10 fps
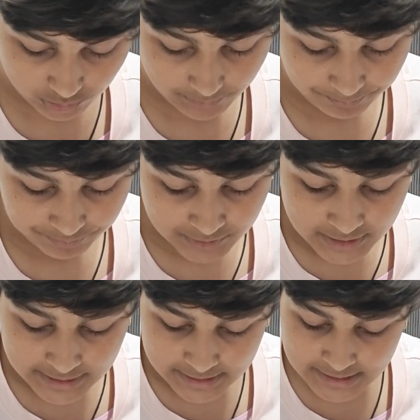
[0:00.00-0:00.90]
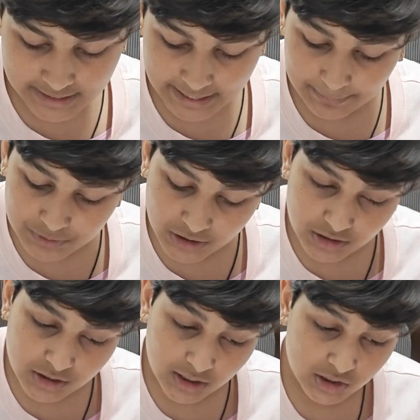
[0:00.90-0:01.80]
rule. He
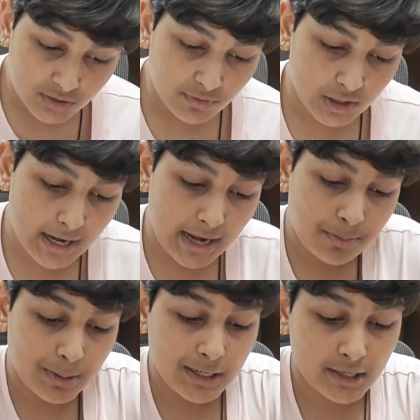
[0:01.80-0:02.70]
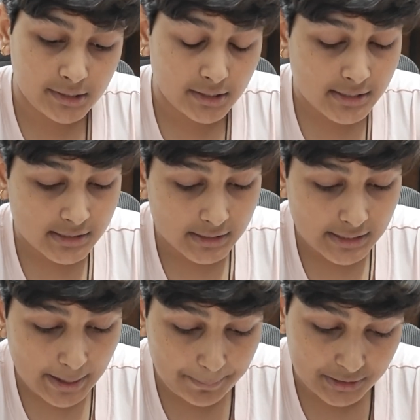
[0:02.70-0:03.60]
captured Thanjavur and made it its
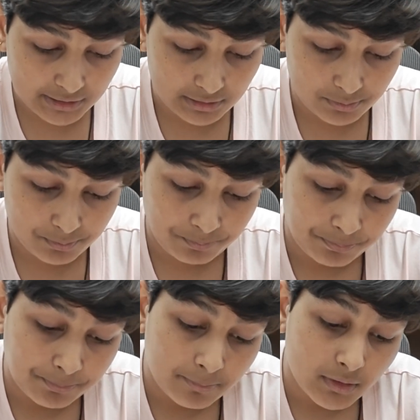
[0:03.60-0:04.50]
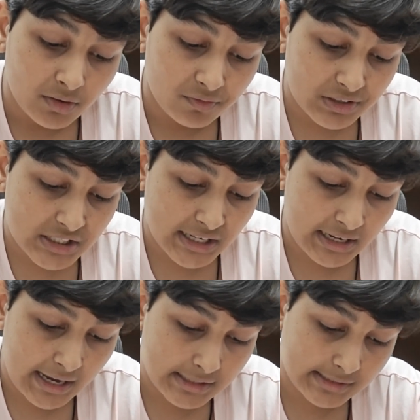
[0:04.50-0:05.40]
capital.
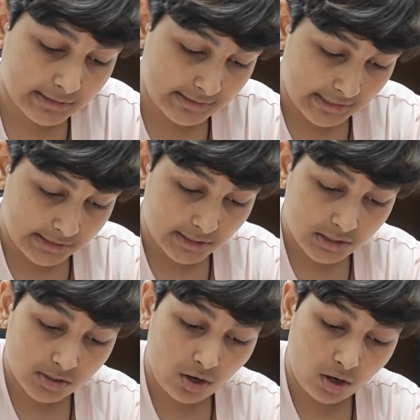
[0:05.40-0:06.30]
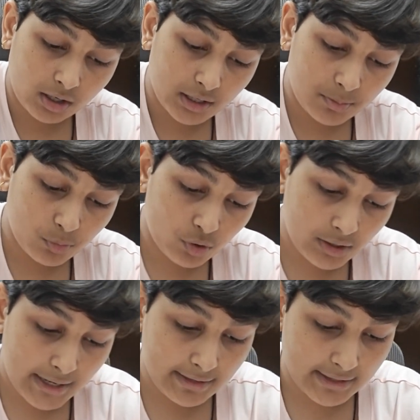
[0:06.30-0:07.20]
Vijayalaya's successors conquered
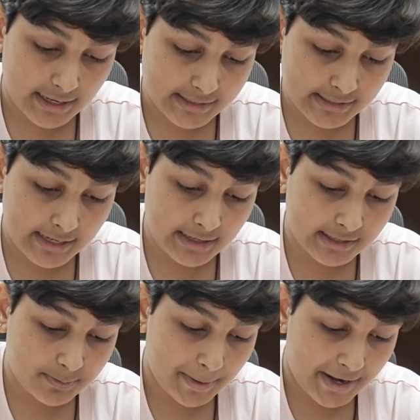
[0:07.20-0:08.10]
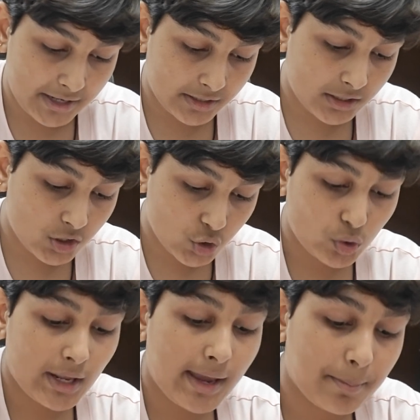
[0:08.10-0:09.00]
more areas and expanded the
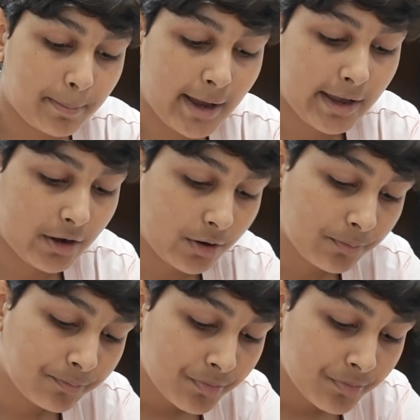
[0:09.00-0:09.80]
Chola Empire.